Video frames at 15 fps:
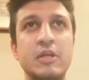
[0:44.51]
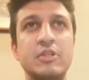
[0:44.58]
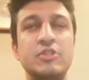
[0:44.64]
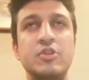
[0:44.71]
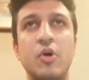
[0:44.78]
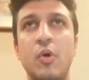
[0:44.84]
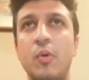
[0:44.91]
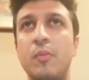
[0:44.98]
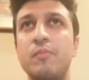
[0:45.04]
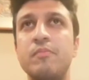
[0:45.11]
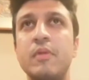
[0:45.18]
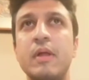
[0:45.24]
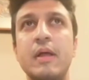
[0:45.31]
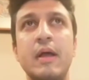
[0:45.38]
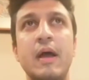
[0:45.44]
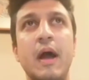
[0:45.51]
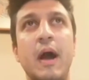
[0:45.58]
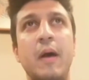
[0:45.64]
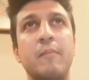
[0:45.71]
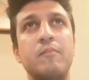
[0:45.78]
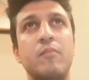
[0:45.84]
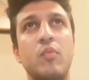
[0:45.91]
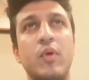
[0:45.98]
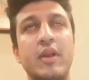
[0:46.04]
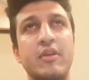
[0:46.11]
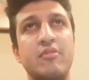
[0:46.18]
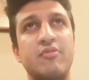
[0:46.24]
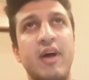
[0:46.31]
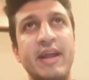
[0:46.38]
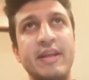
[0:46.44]
So when
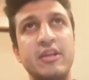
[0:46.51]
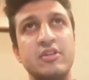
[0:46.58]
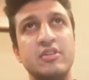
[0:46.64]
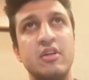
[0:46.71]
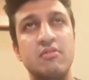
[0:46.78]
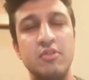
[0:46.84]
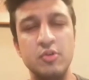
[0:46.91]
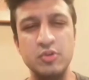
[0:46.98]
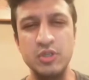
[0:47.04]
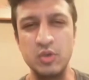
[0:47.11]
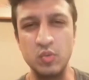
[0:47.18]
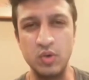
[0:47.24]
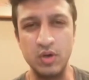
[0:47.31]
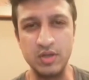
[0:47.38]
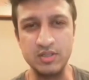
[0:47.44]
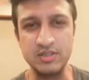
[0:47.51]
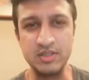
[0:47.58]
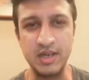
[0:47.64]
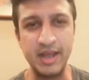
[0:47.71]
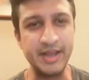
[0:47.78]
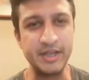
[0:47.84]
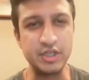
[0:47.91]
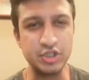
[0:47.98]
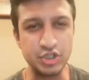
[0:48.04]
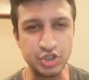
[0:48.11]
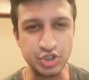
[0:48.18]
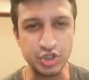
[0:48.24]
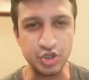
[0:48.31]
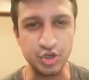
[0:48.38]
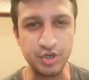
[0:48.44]
you find yourself using words like
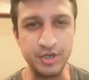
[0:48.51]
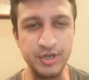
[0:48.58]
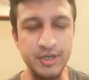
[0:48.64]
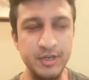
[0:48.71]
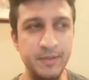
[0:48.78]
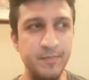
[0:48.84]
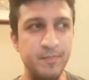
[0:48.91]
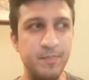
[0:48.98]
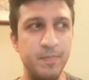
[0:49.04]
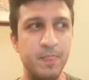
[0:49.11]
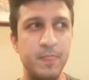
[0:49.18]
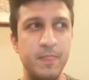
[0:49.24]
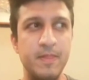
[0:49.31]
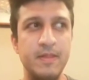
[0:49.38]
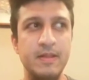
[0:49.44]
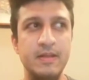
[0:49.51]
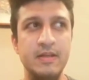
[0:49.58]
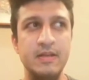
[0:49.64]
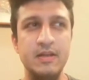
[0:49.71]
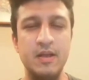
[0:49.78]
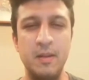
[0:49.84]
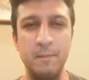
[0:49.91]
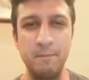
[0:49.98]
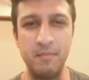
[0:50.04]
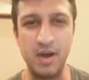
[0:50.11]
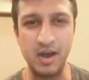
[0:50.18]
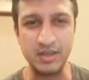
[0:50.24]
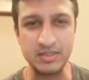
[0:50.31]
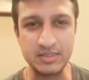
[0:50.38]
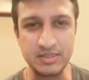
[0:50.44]
should,
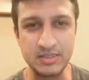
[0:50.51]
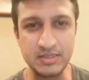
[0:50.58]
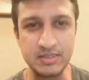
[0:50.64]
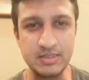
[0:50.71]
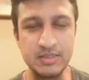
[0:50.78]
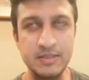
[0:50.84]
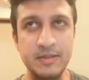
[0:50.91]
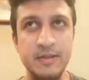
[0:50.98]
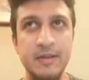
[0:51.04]
must,